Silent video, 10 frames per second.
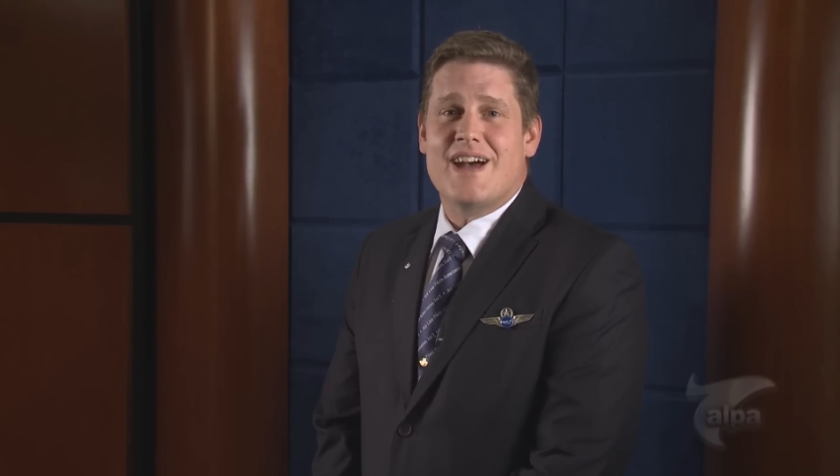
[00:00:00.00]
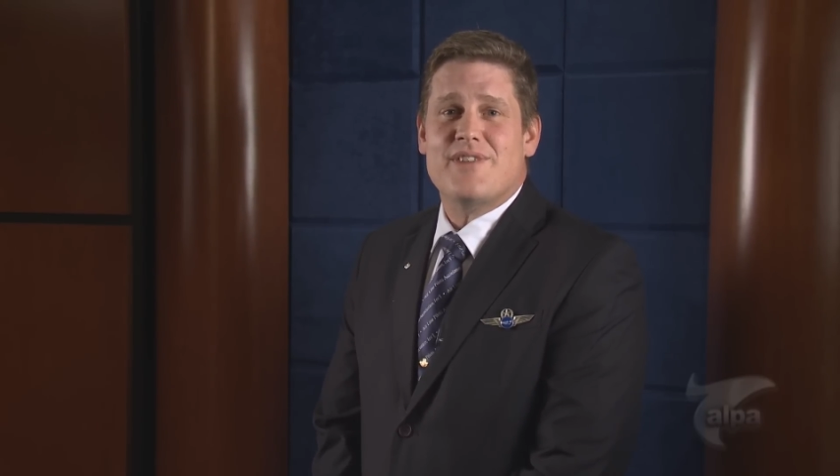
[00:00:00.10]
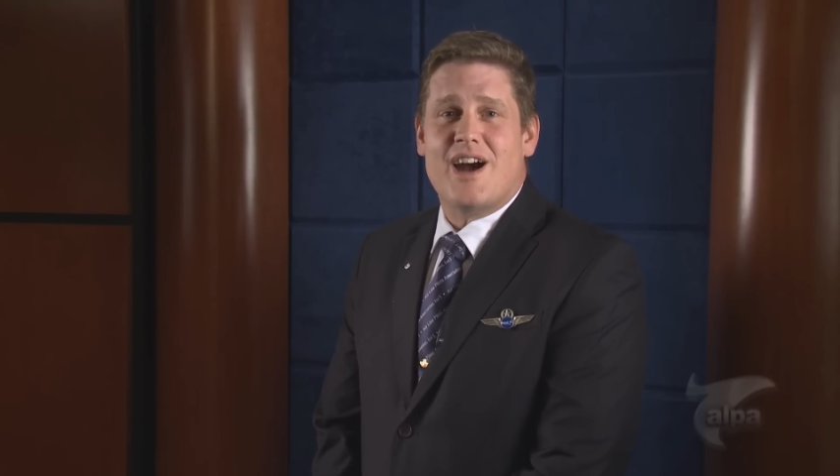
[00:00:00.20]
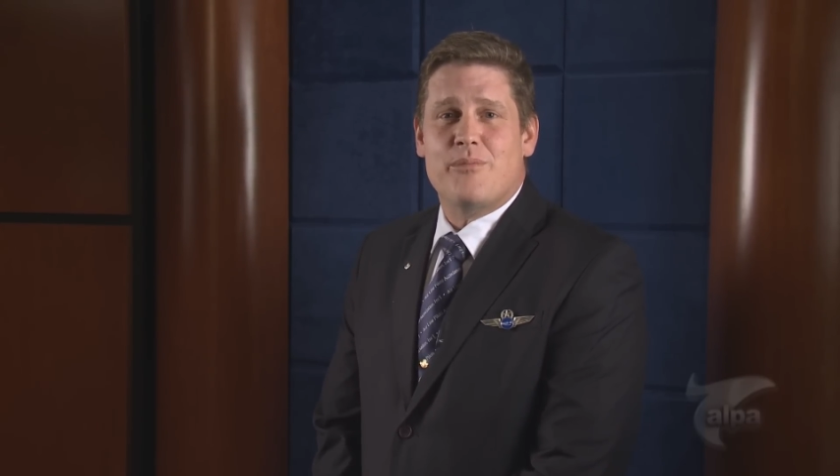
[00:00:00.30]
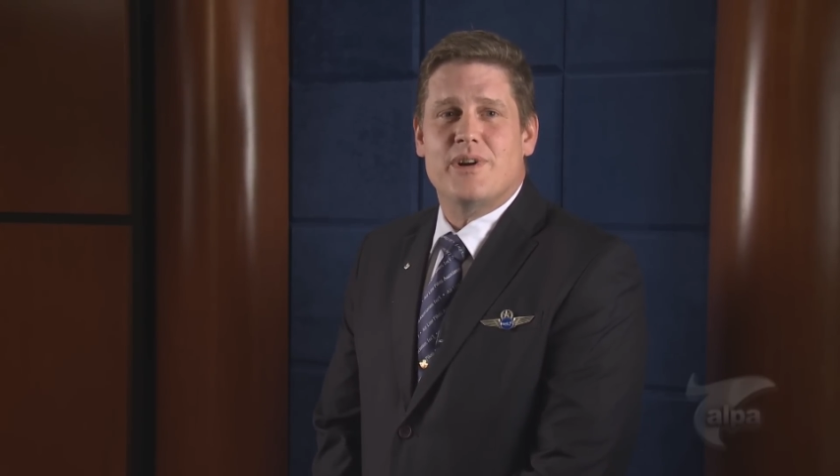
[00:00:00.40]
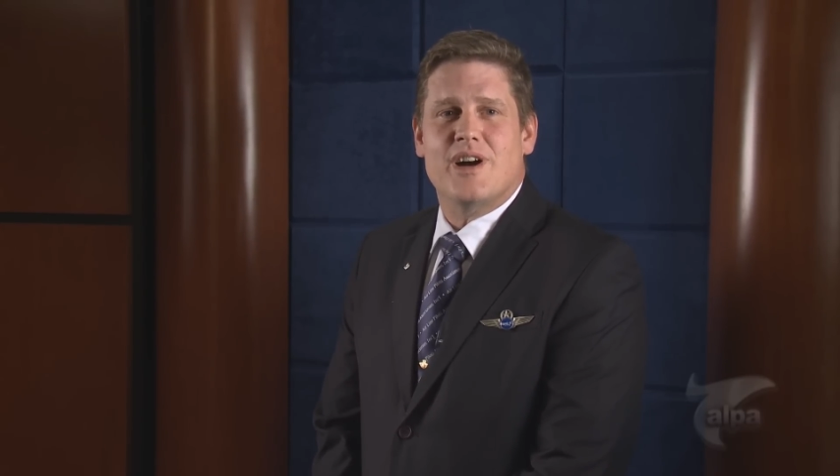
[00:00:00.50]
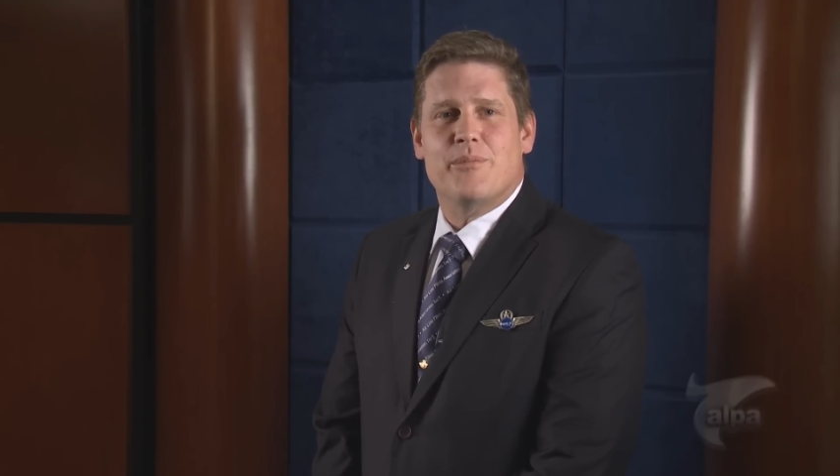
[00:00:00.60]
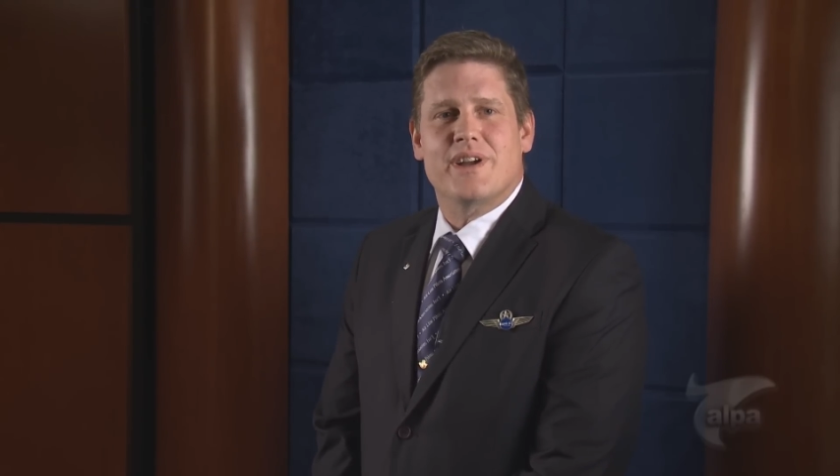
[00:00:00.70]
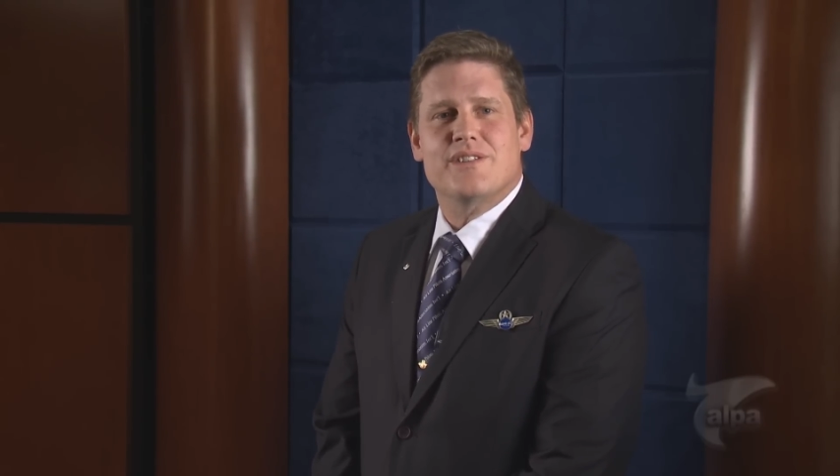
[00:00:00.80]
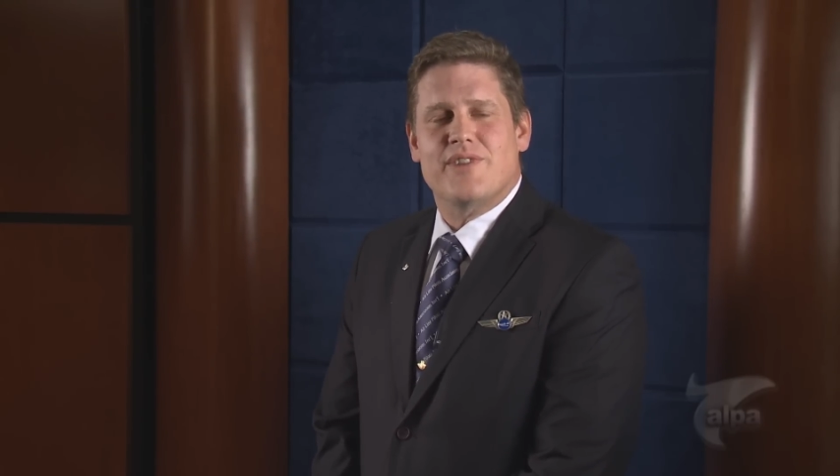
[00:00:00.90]
have ALPA
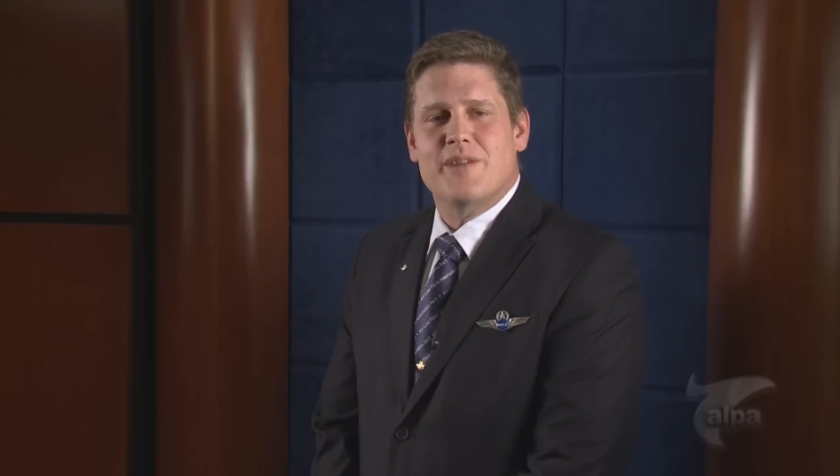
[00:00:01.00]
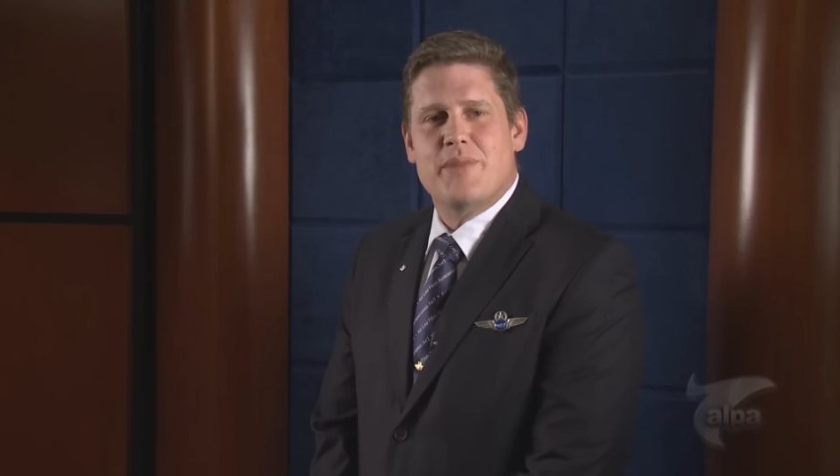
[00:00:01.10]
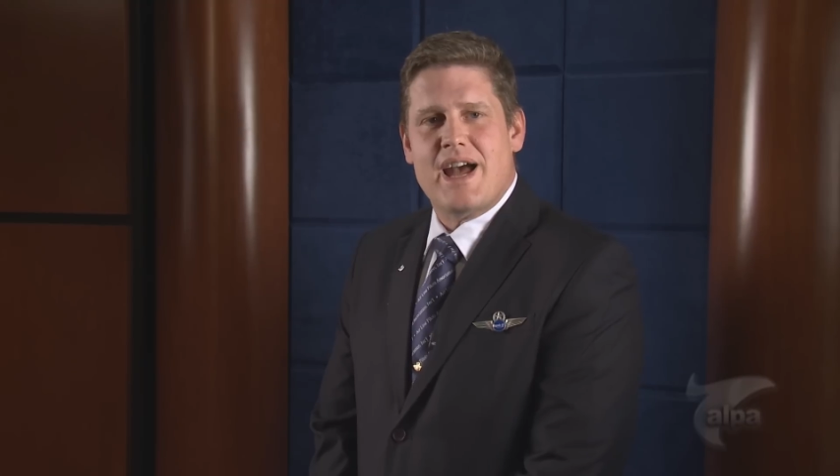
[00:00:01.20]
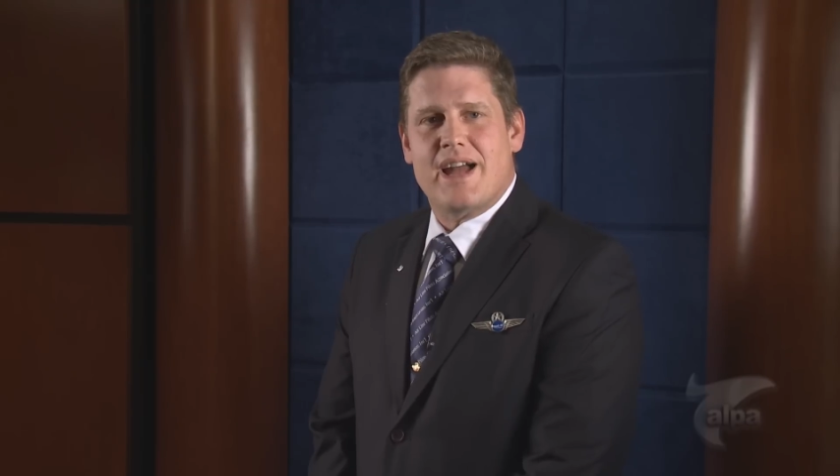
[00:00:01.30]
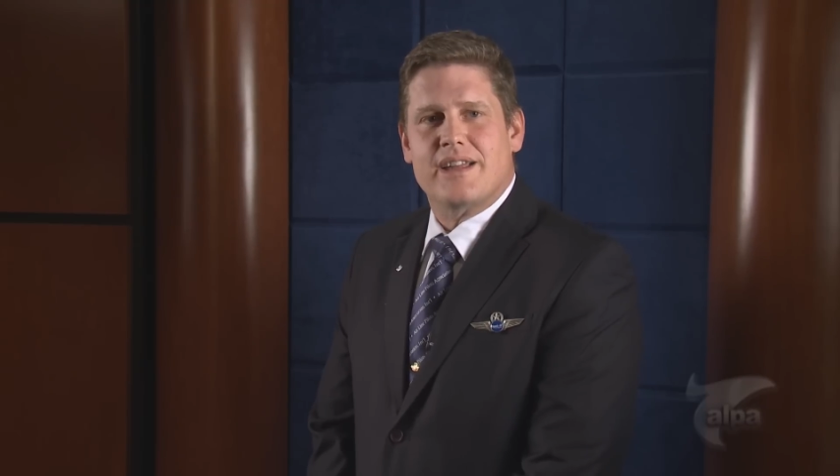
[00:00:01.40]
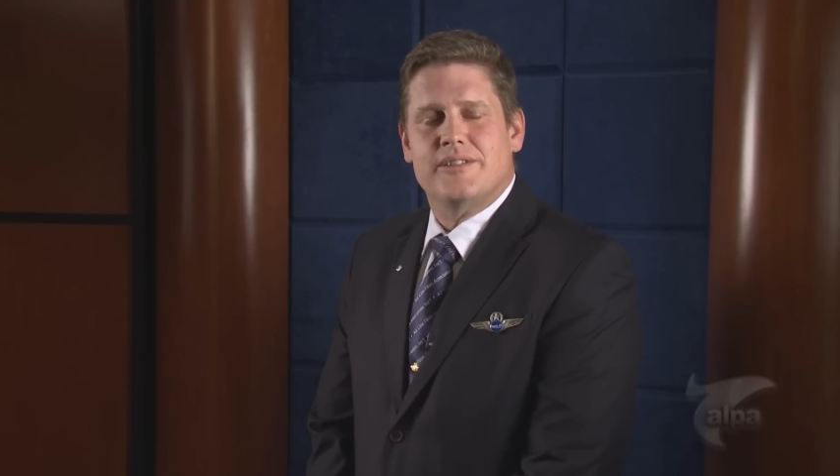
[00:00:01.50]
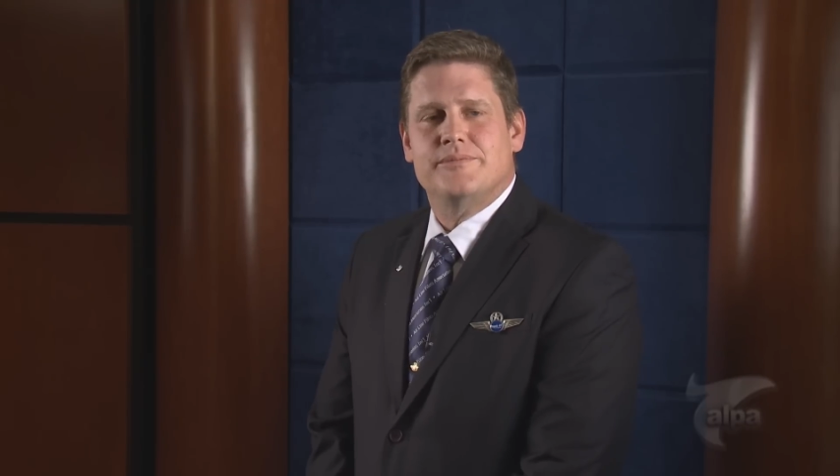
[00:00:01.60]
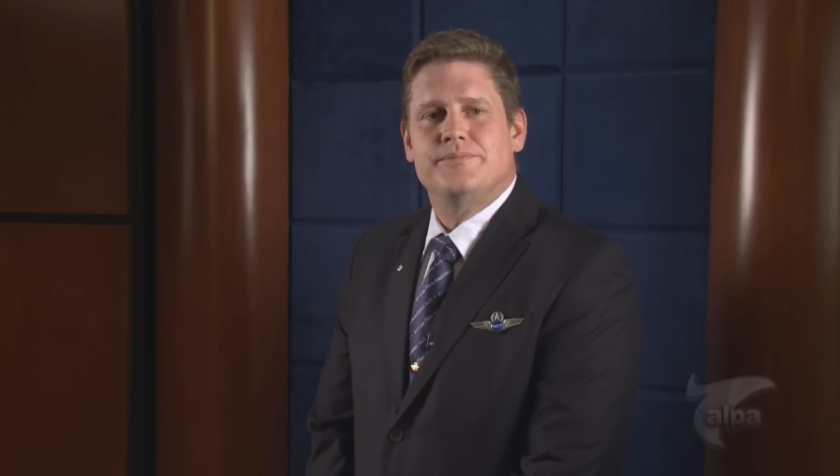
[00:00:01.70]
helping us fight back.